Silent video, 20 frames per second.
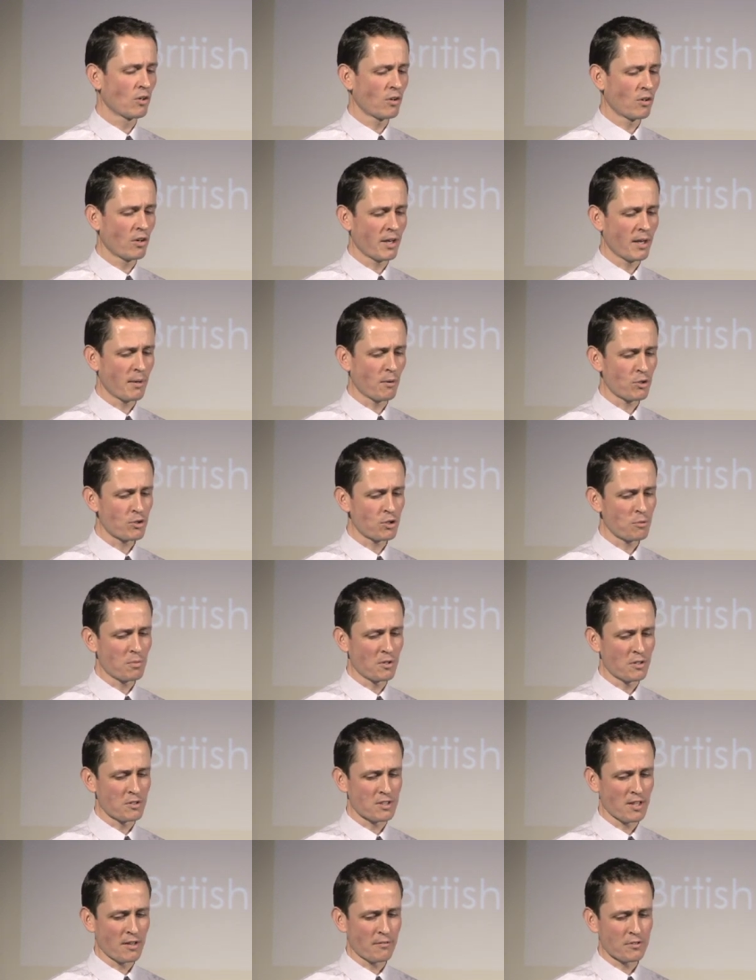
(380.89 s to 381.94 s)
Or should be
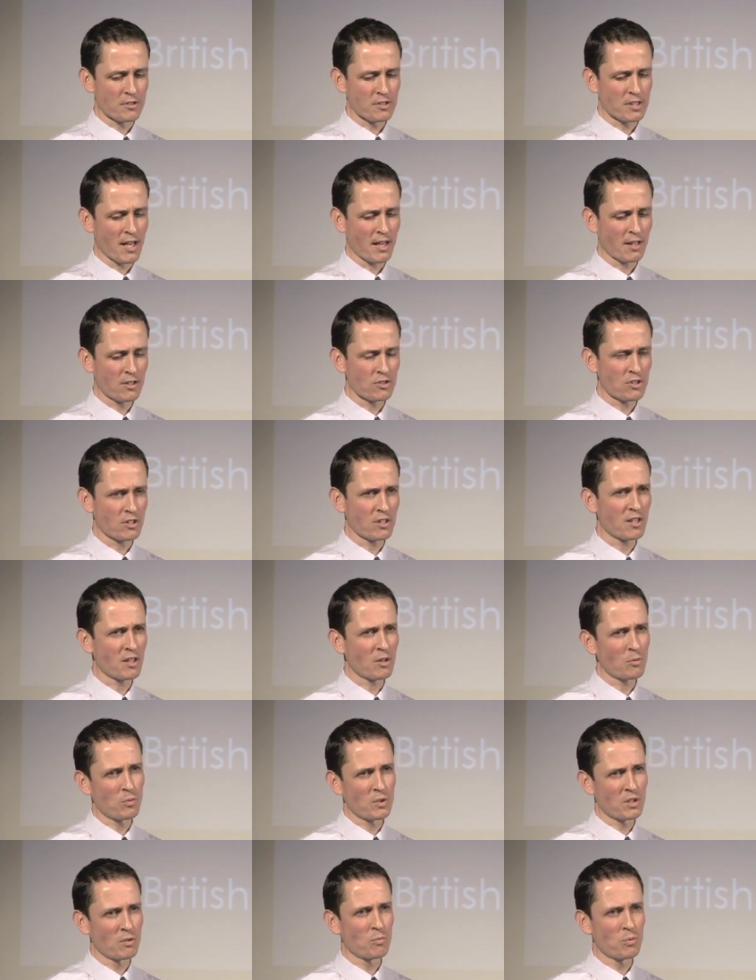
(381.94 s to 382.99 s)
reserved for secondary care,
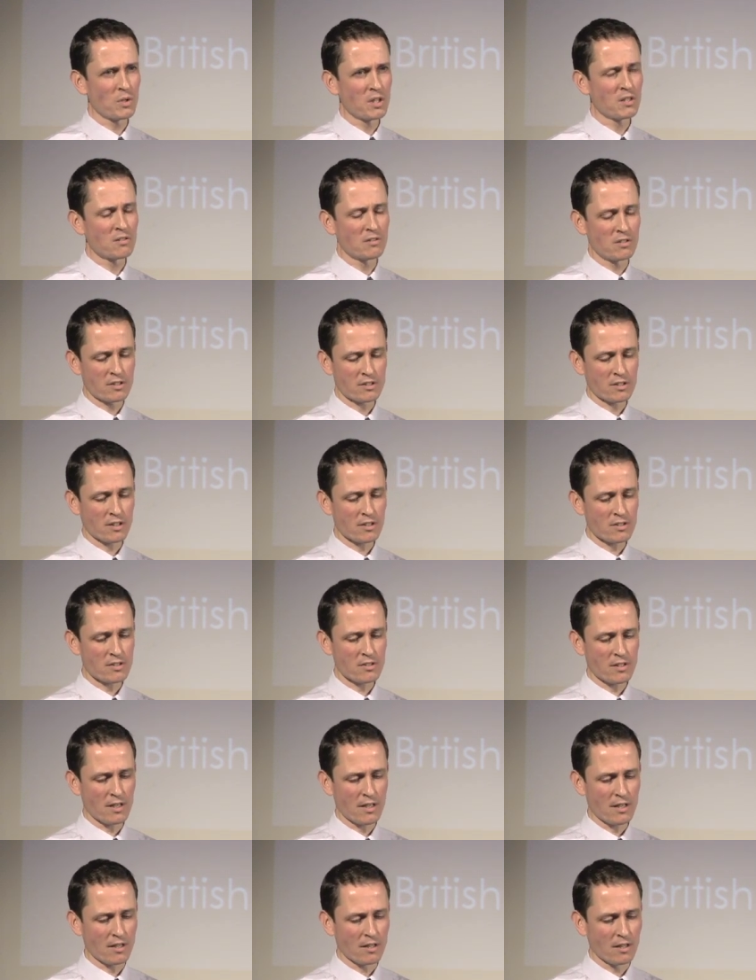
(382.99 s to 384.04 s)
and we discussed
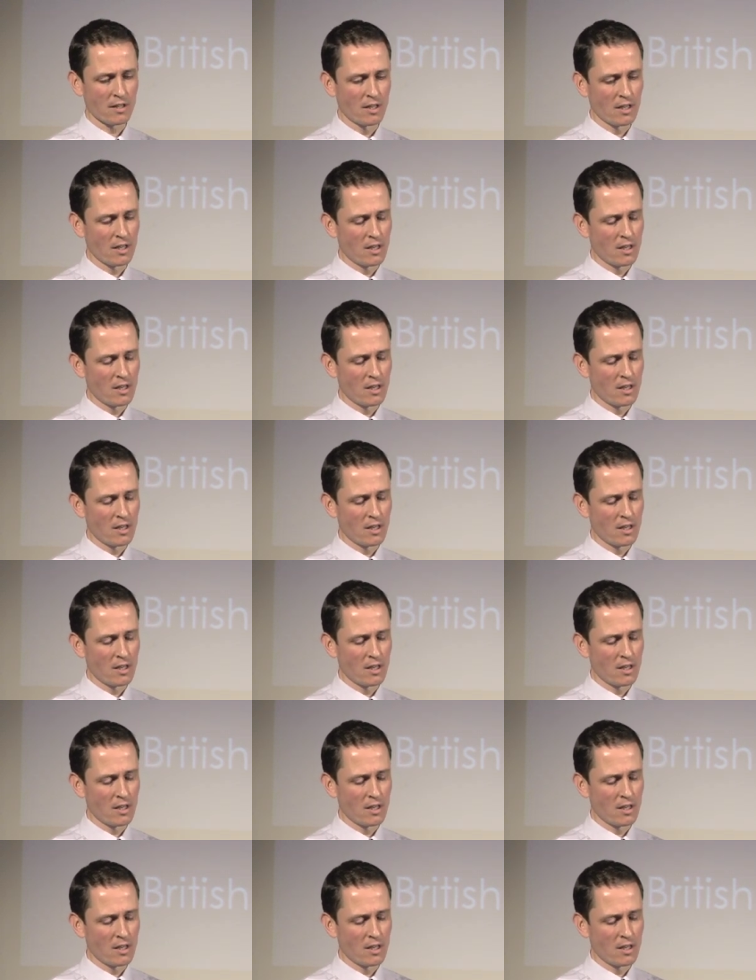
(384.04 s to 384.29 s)
that.